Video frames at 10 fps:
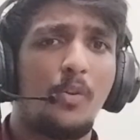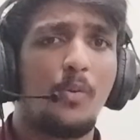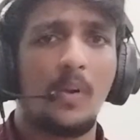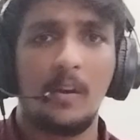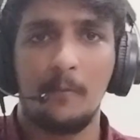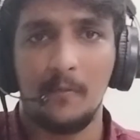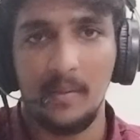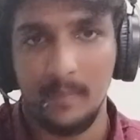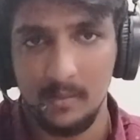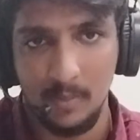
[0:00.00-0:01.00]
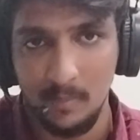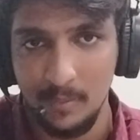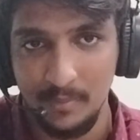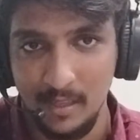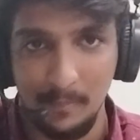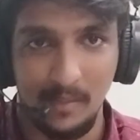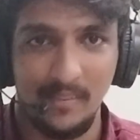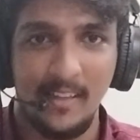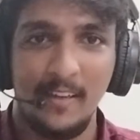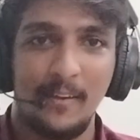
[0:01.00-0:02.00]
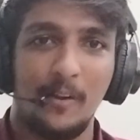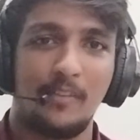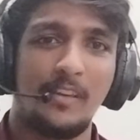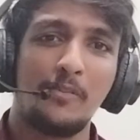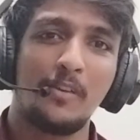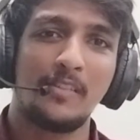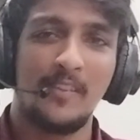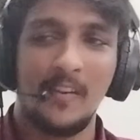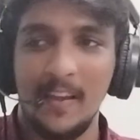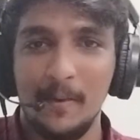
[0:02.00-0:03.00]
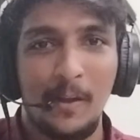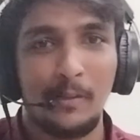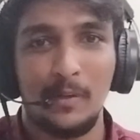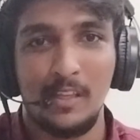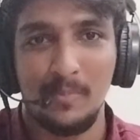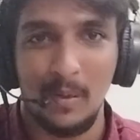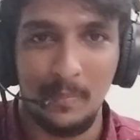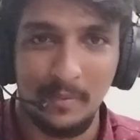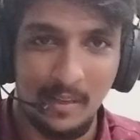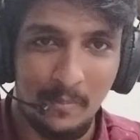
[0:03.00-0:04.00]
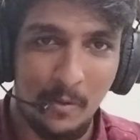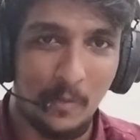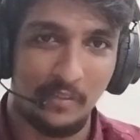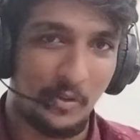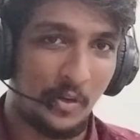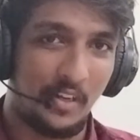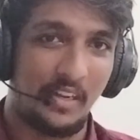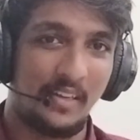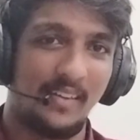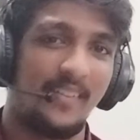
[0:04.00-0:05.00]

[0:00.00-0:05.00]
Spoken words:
around 250 plus problem statements, because individually going through each problem statement was not